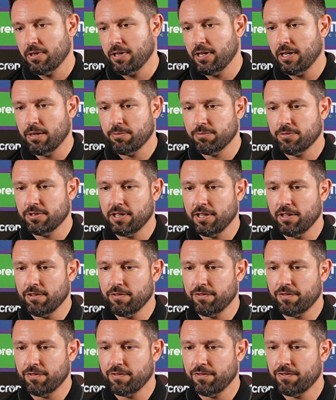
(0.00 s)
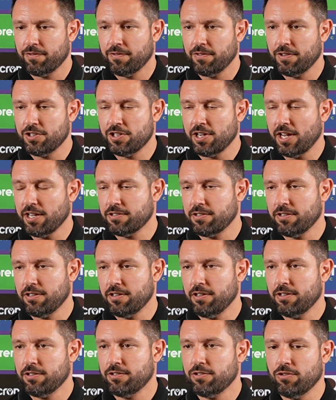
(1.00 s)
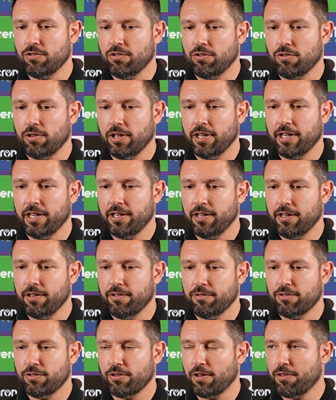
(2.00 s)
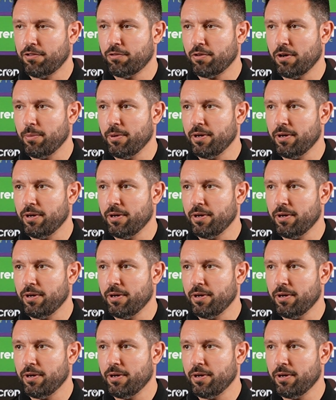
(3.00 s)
To give the Jets a 2-0 lead inside 3